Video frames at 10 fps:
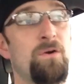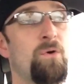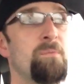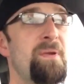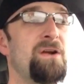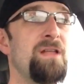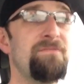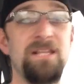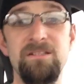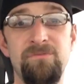Or bear
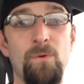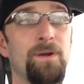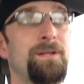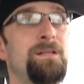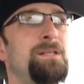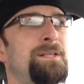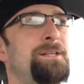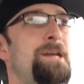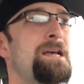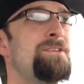left at the fork.
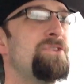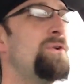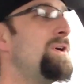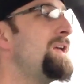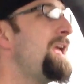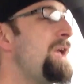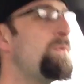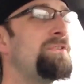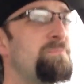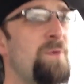So
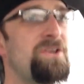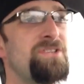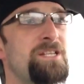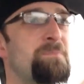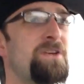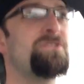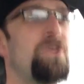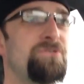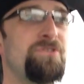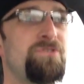it's much
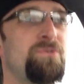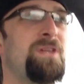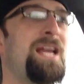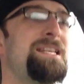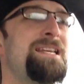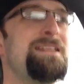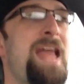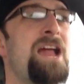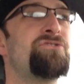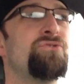closer to, like I said,
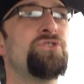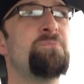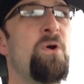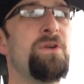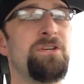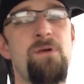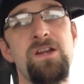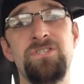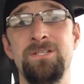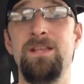natural spoken
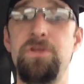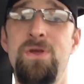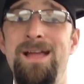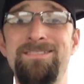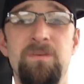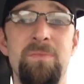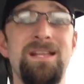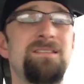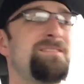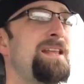directions, like you had
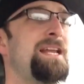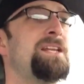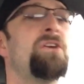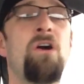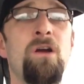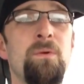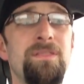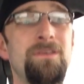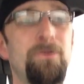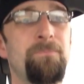somebody sitting in the car
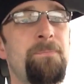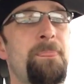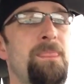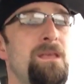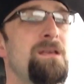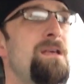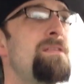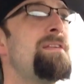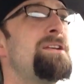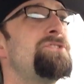with you,
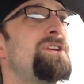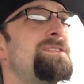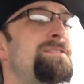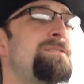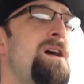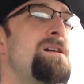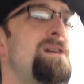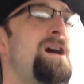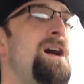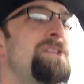than just
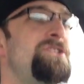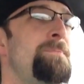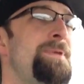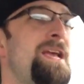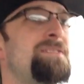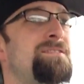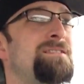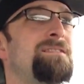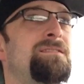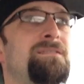a GPS
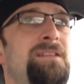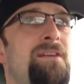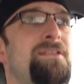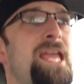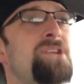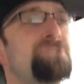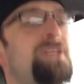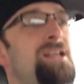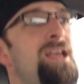navigation.